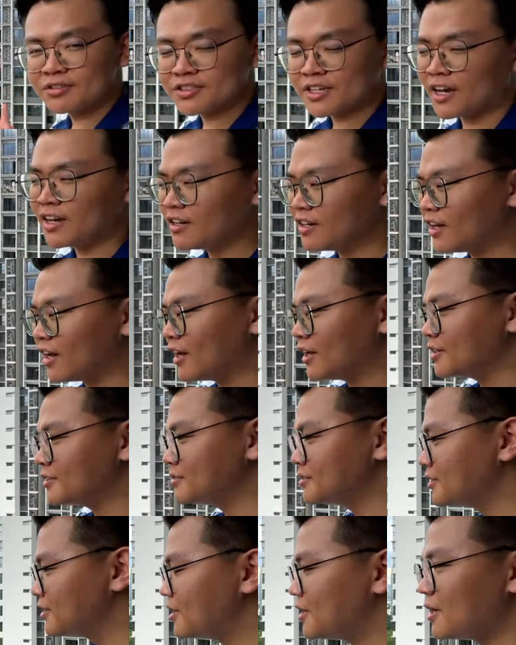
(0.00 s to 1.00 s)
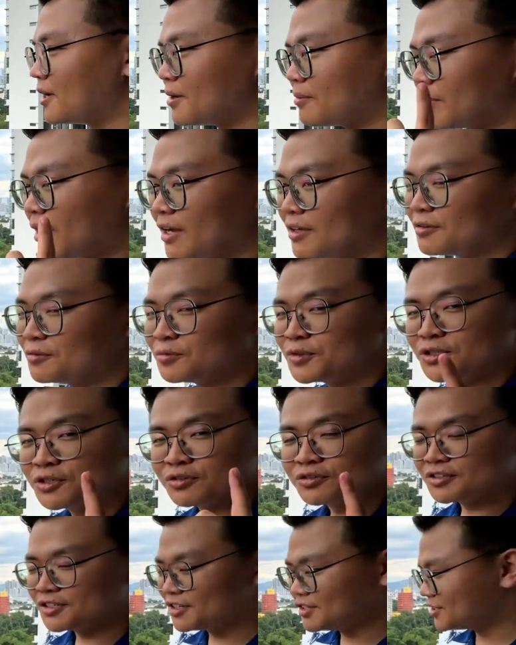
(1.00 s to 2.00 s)
skyline, but we
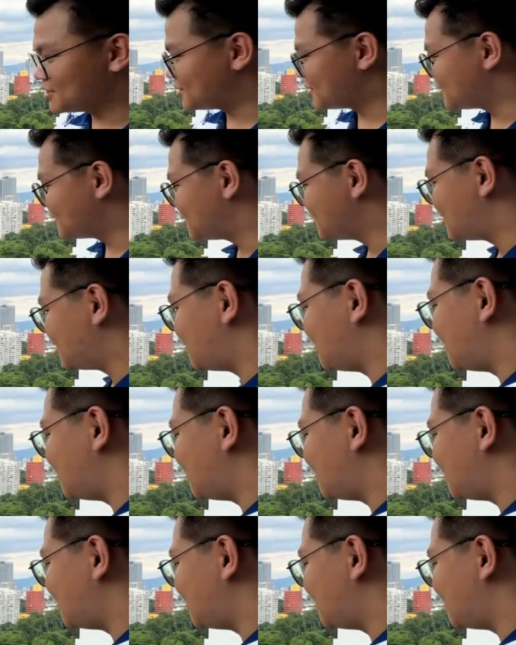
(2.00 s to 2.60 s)
notice